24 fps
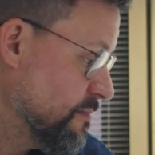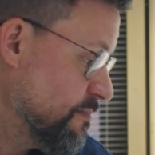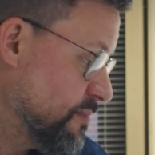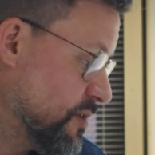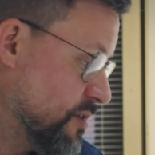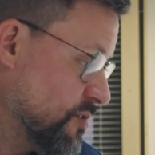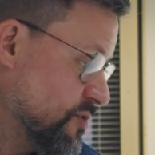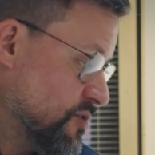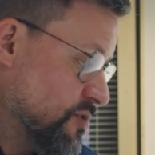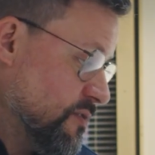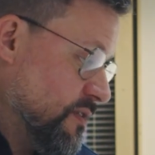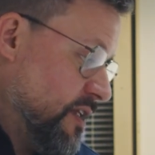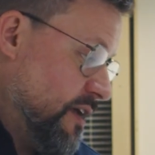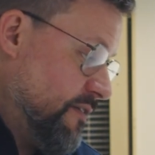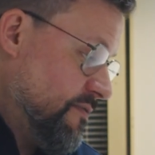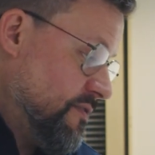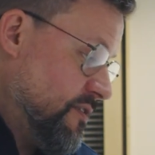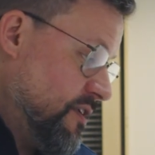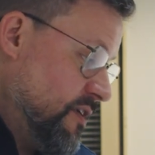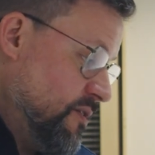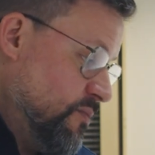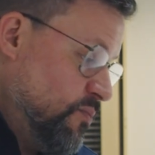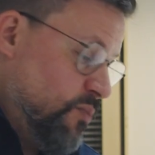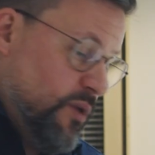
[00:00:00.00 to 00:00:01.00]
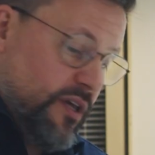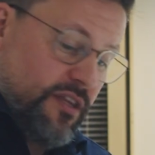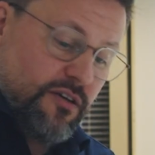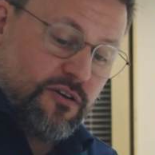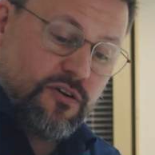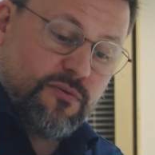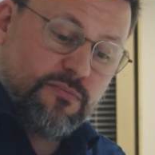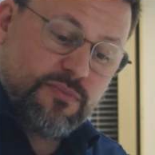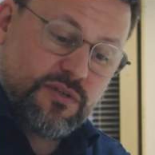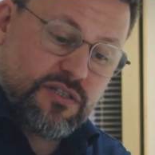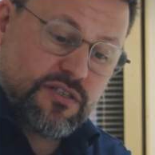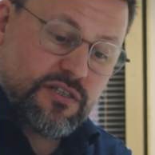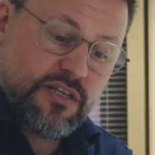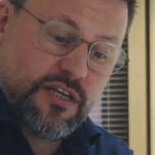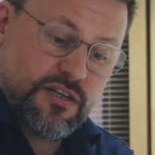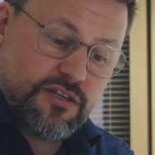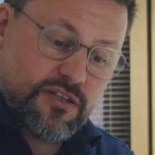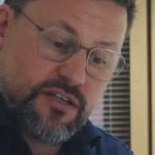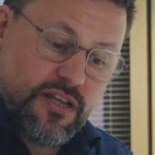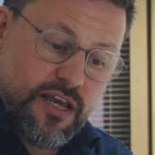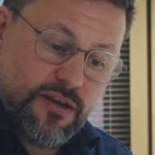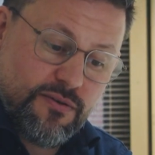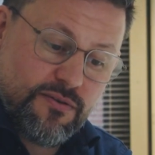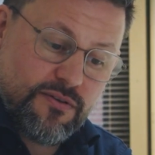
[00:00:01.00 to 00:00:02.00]
because you'll have the weather
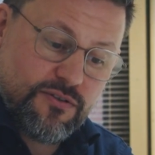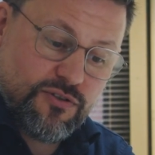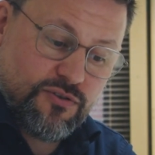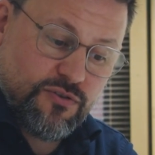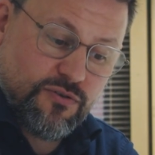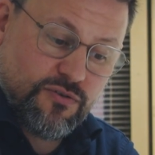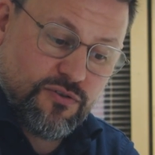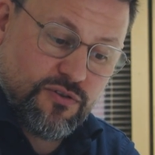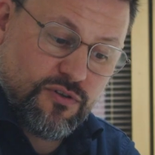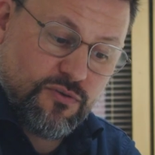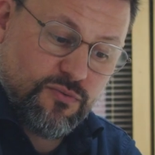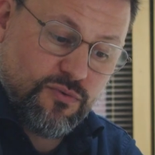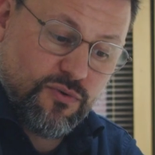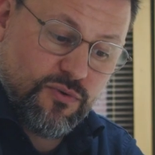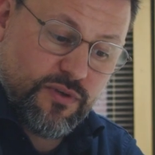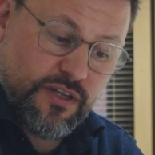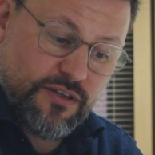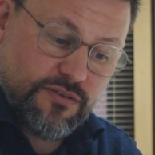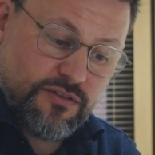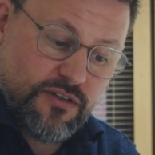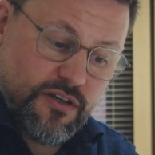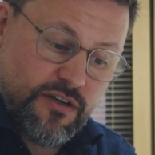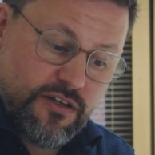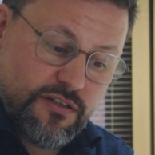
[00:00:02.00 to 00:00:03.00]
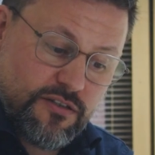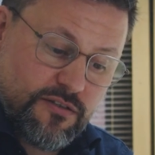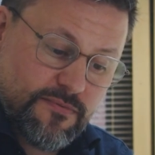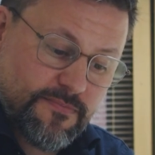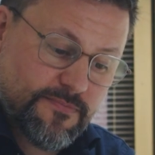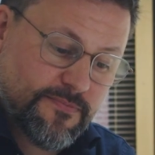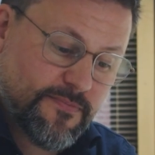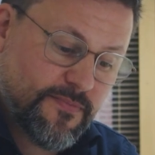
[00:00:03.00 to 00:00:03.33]
compensation out screwed to the wall outside.